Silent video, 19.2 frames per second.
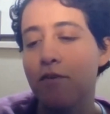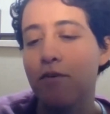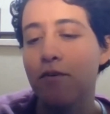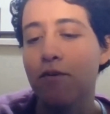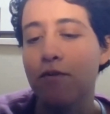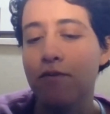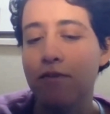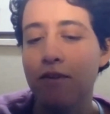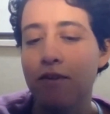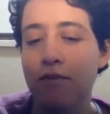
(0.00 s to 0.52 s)
the
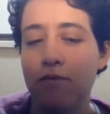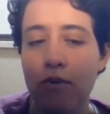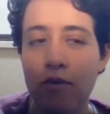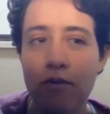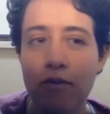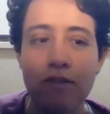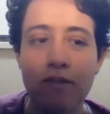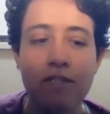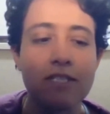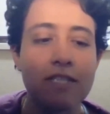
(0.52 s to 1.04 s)
drone is
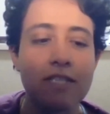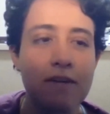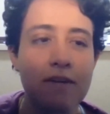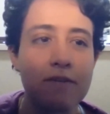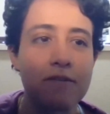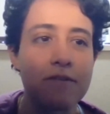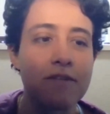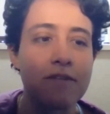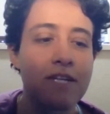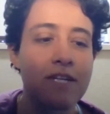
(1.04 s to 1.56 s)
now
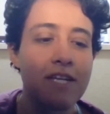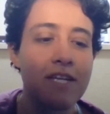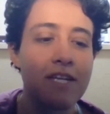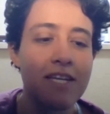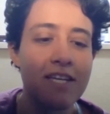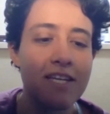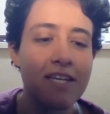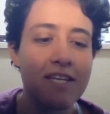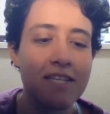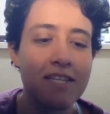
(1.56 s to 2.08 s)

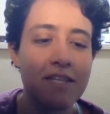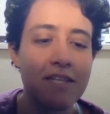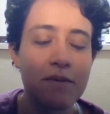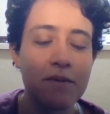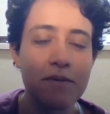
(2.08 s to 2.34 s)
the